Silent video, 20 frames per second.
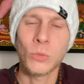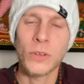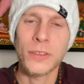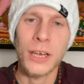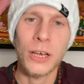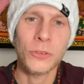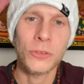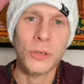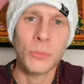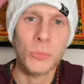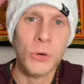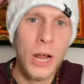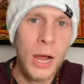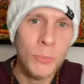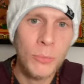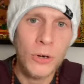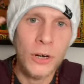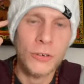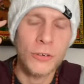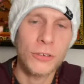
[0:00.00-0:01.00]
without the
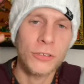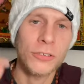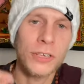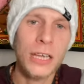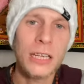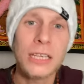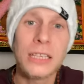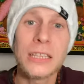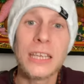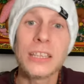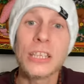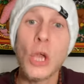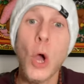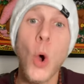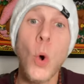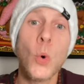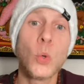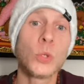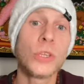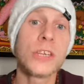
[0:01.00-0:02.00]
proper understanding that the
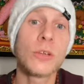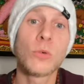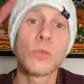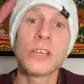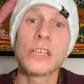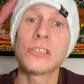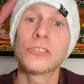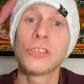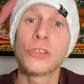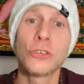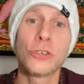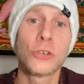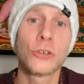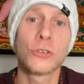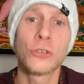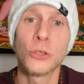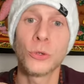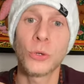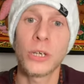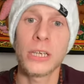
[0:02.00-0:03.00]
only reason you're
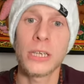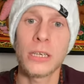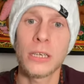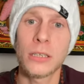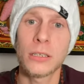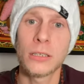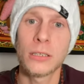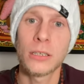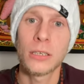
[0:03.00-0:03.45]
doing it